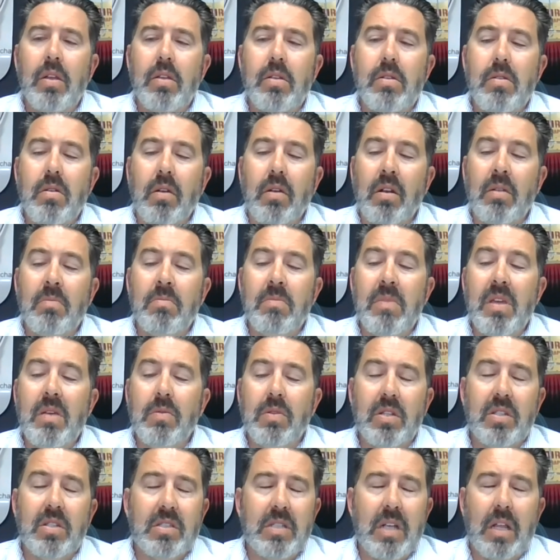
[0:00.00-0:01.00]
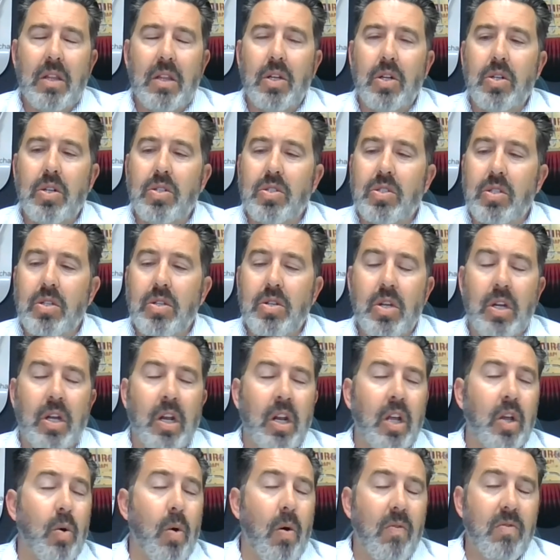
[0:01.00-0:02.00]
You're going to meet with the sellers. You're
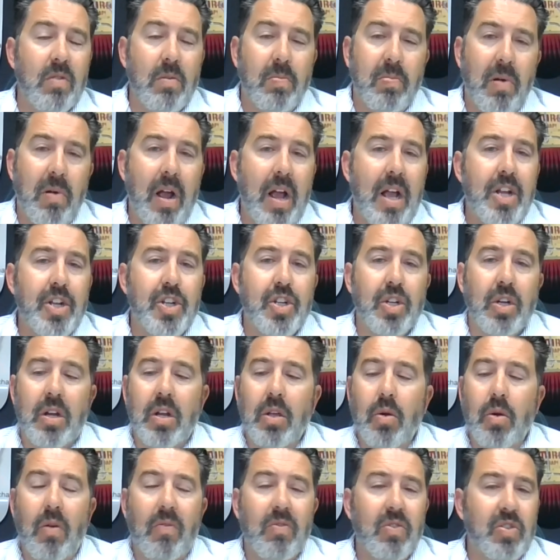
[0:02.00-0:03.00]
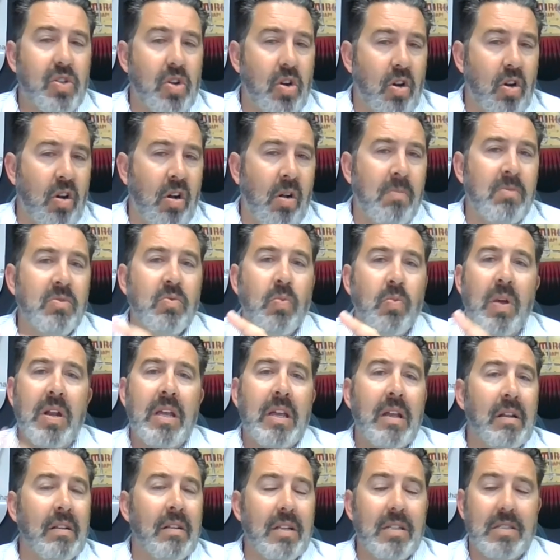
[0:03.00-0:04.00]
going to go over the price. You're going to go over terms. When are
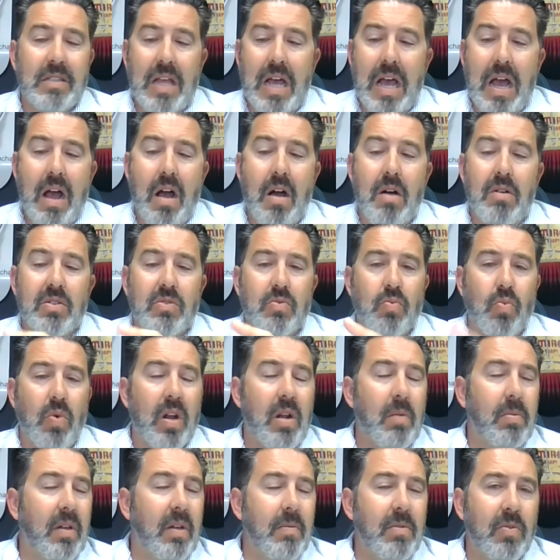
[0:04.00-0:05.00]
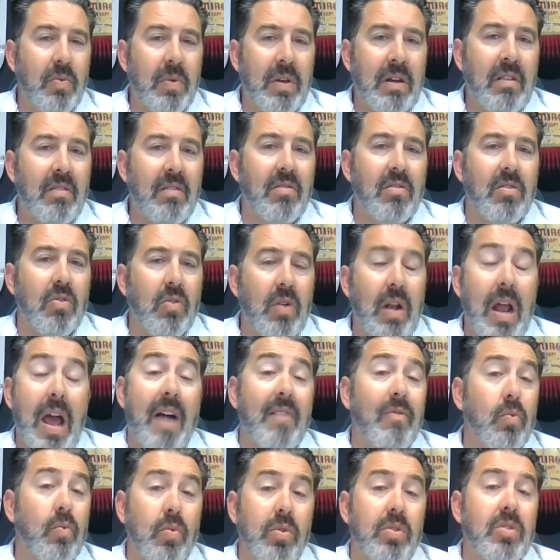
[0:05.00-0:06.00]
you going to list the house? What upkeep do we need to do and
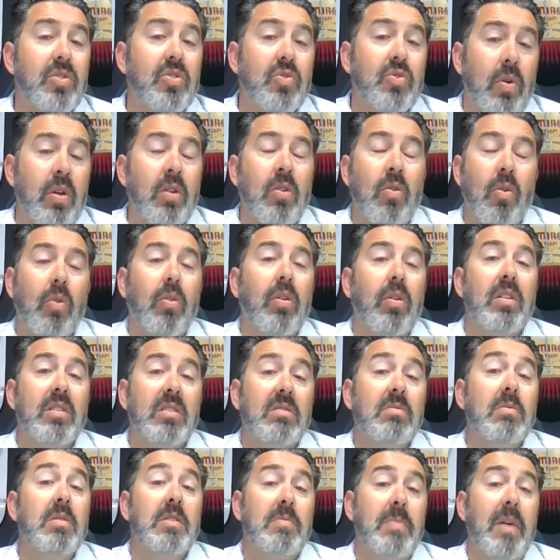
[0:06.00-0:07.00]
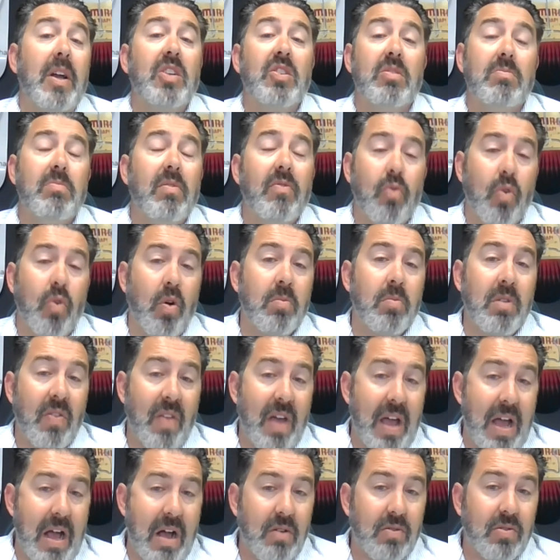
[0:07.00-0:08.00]
have a wood destroying organism inspection performed with
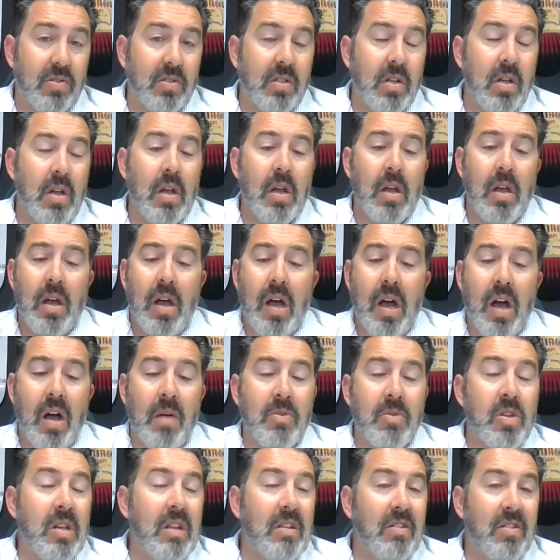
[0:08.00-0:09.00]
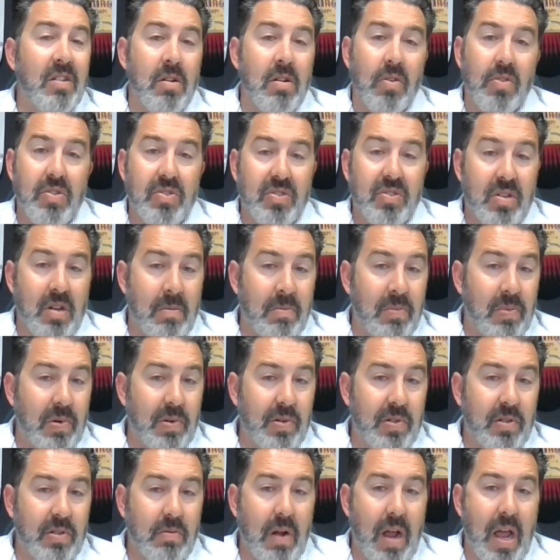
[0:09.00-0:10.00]
the house? You need to know those
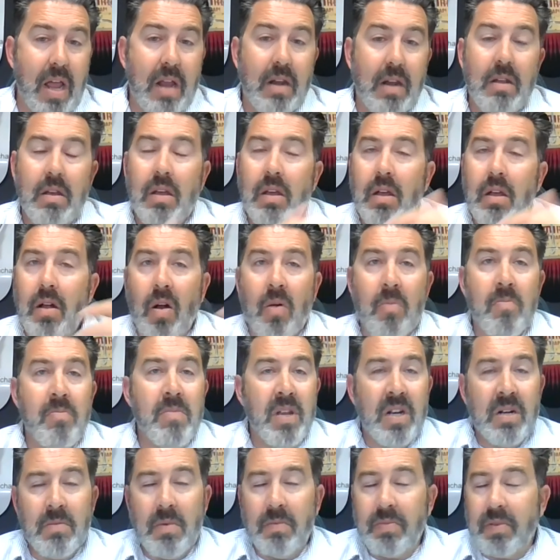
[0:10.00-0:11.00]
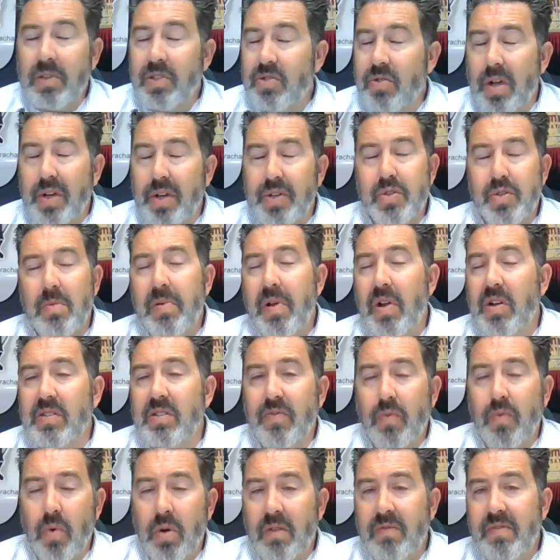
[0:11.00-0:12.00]
numbers, right? Our minimum construction repair
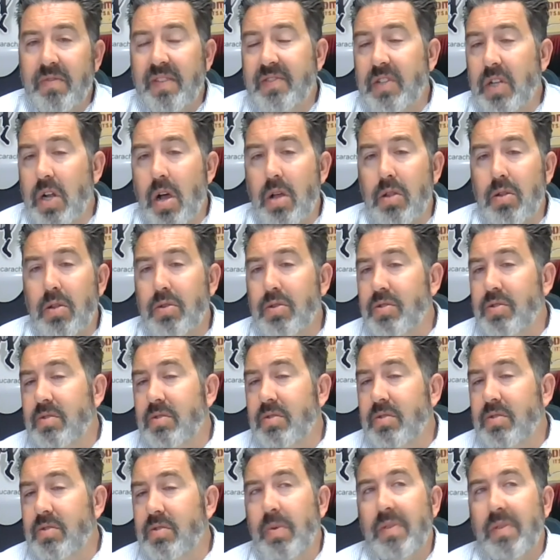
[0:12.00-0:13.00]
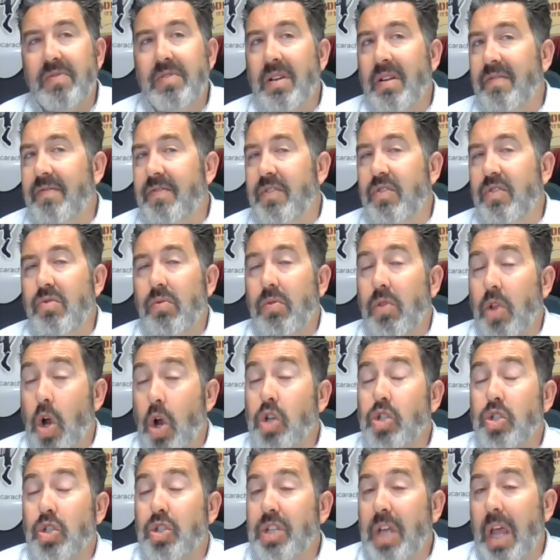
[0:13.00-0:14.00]
is $450. We've done a few
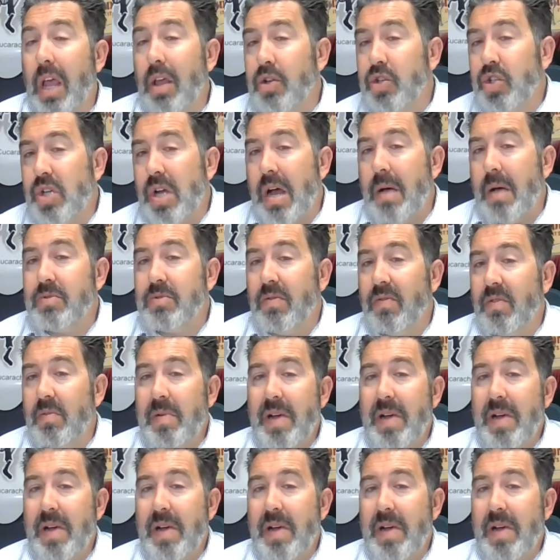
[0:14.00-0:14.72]
larger scale jobs over